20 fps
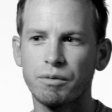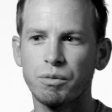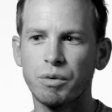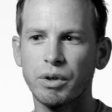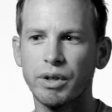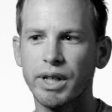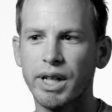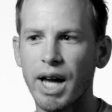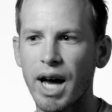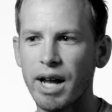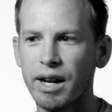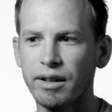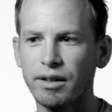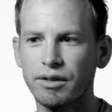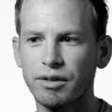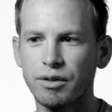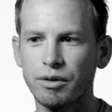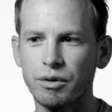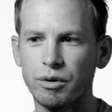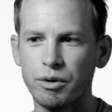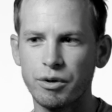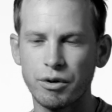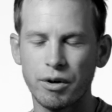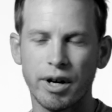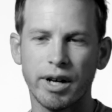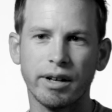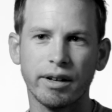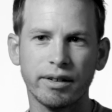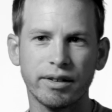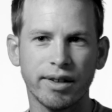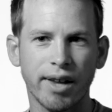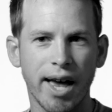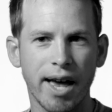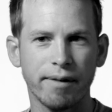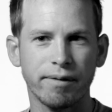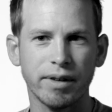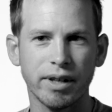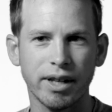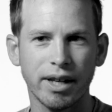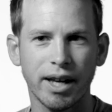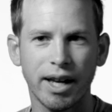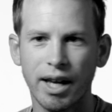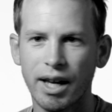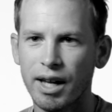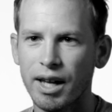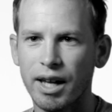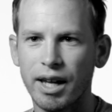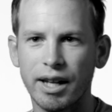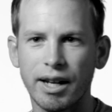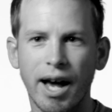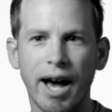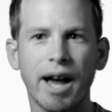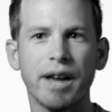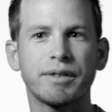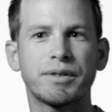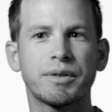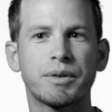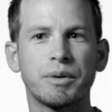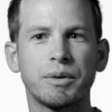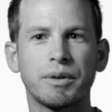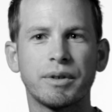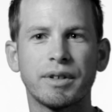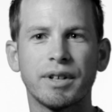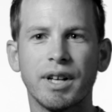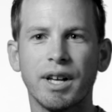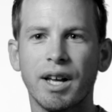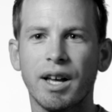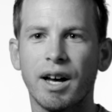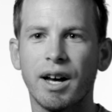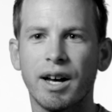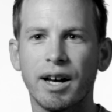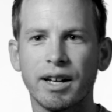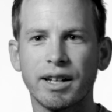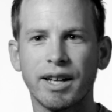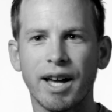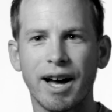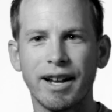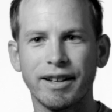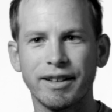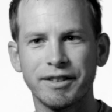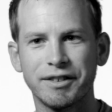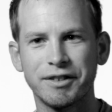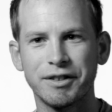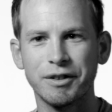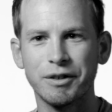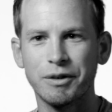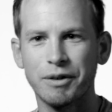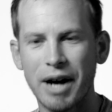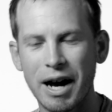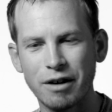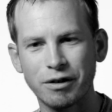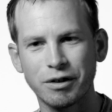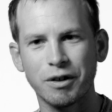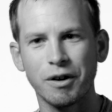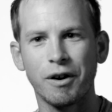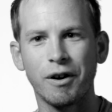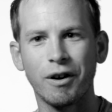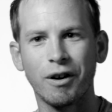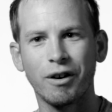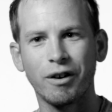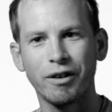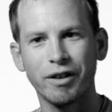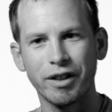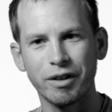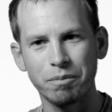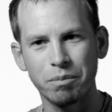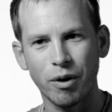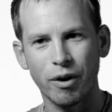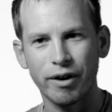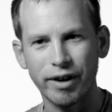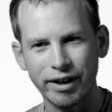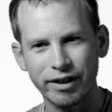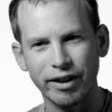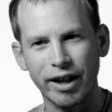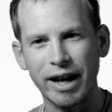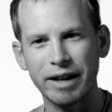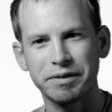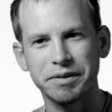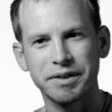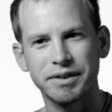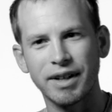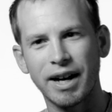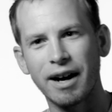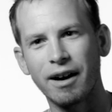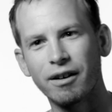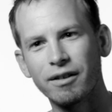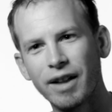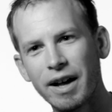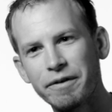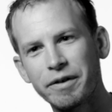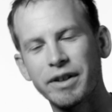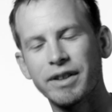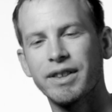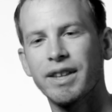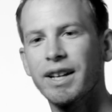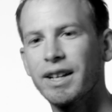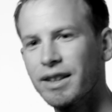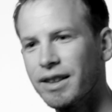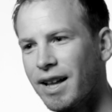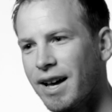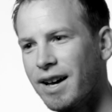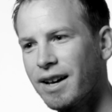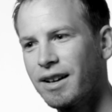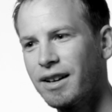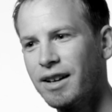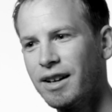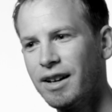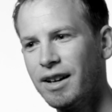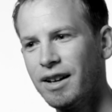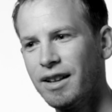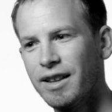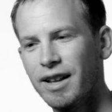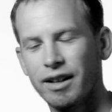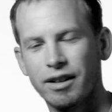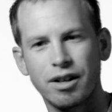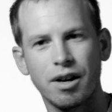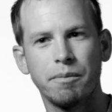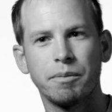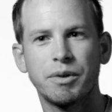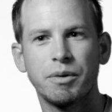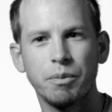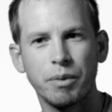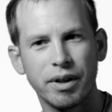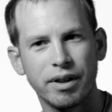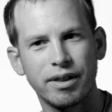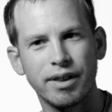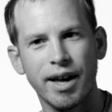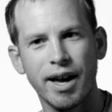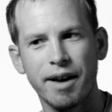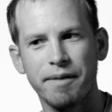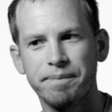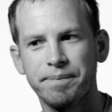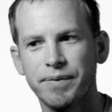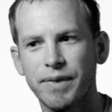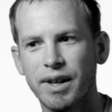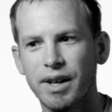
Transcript: really got into drugs heavy in high school, got into alcohol and the party lifestyle, everything that comes with that,